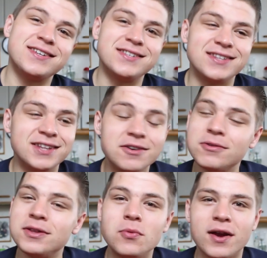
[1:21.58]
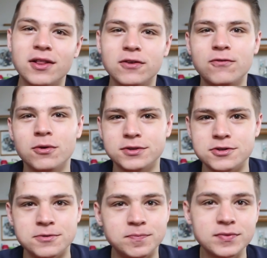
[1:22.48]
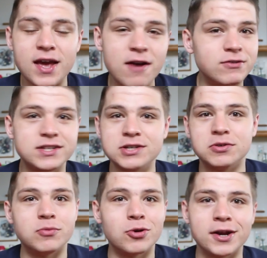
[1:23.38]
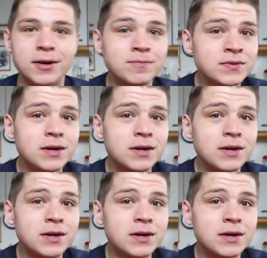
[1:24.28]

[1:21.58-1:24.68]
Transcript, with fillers: is literally what I look forward to every single morning.